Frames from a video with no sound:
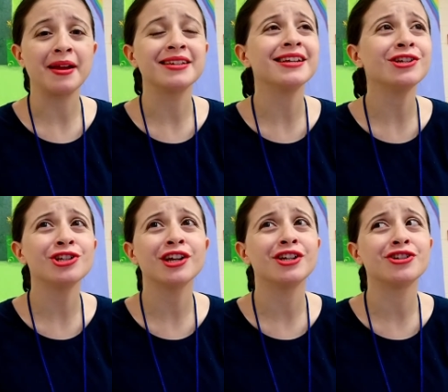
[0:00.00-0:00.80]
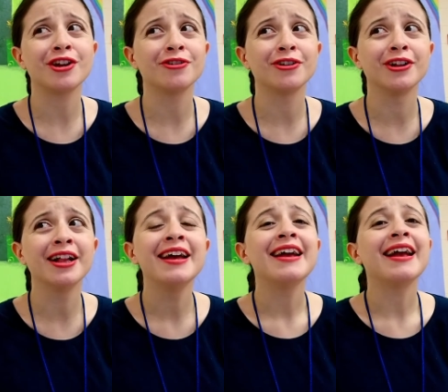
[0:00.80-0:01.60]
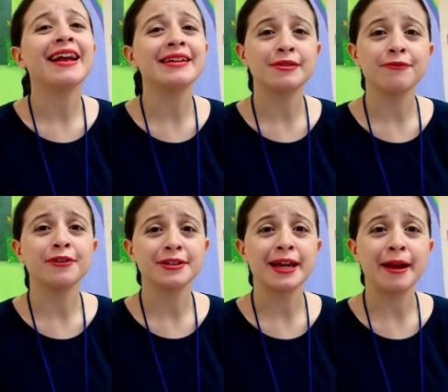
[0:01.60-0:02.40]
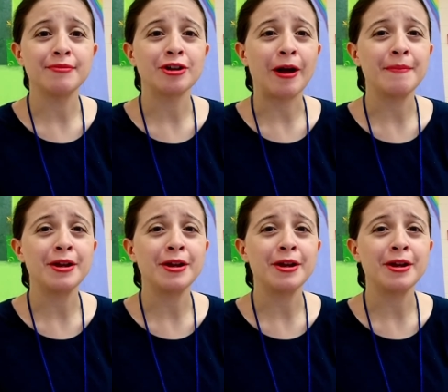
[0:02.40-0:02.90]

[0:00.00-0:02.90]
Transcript: And teaching in general is a full-time job,